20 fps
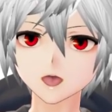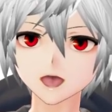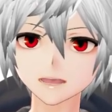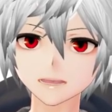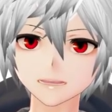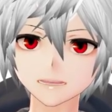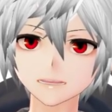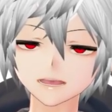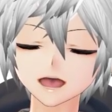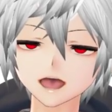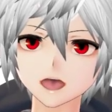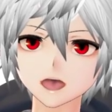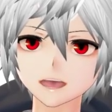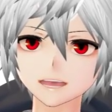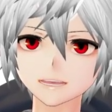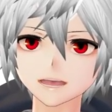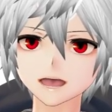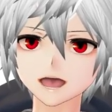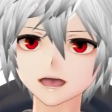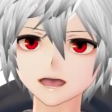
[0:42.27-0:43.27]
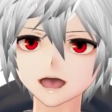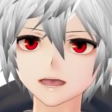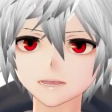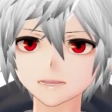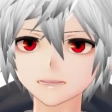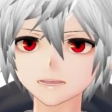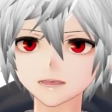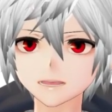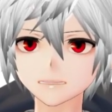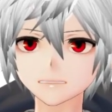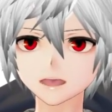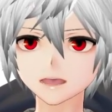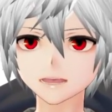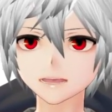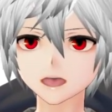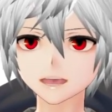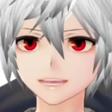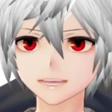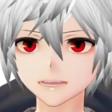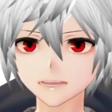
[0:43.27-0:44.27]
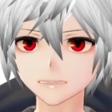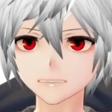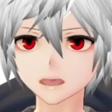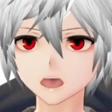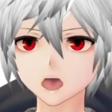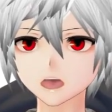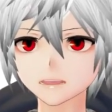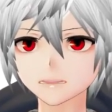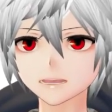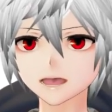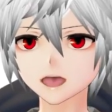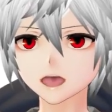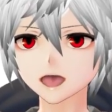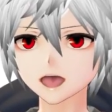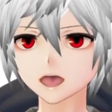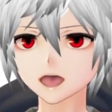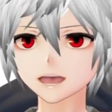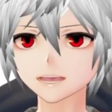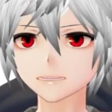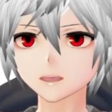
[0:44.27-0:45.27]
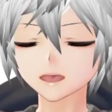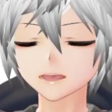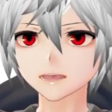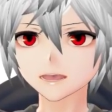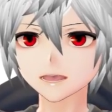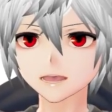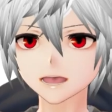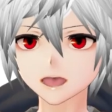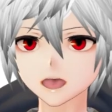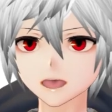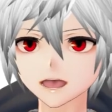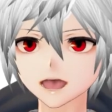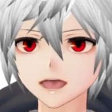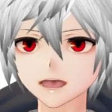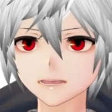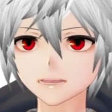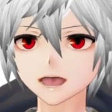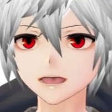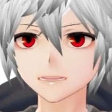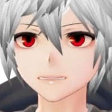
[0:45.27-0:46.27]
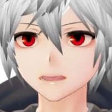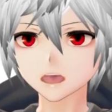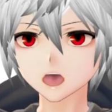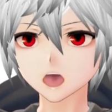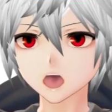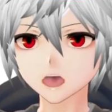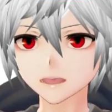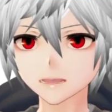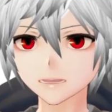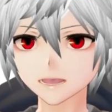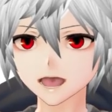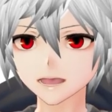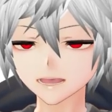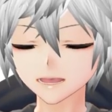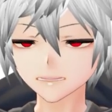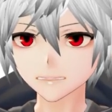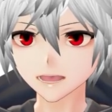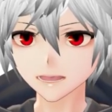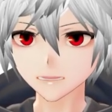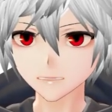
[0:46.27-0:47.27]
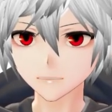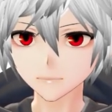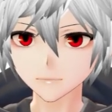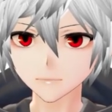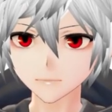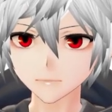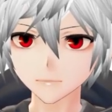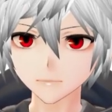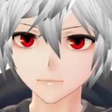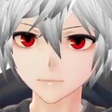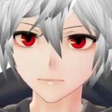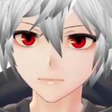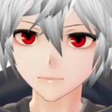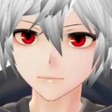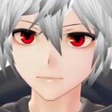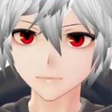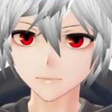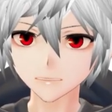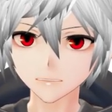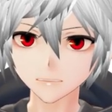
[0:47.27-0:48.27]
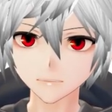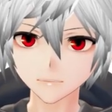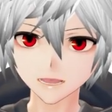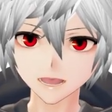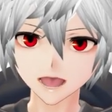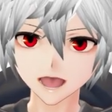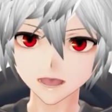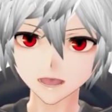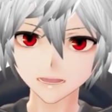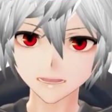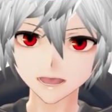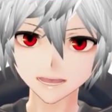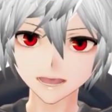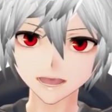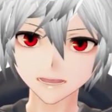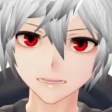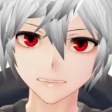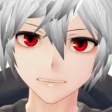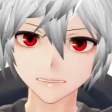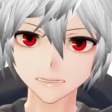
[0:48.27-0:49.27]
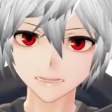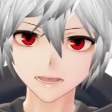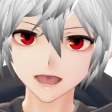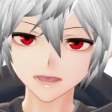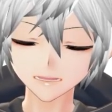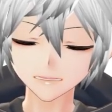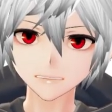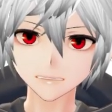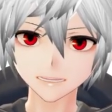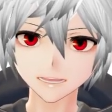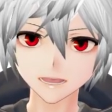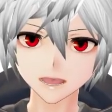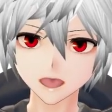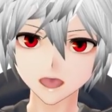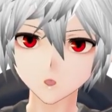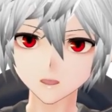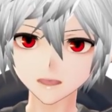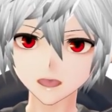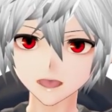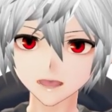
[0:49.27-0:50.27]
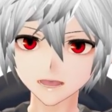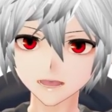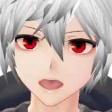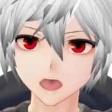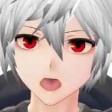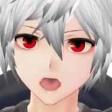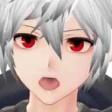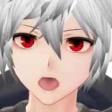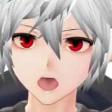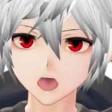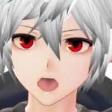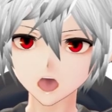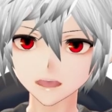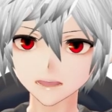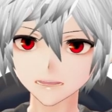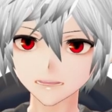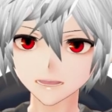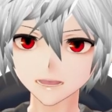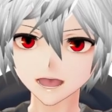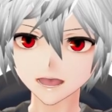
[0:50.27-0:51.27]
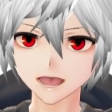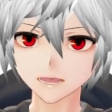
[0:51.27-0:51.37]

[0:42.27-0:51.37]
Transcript: update content release in advance. So the split program management team, blah blah blah. So function. By the way, the next live stream will be on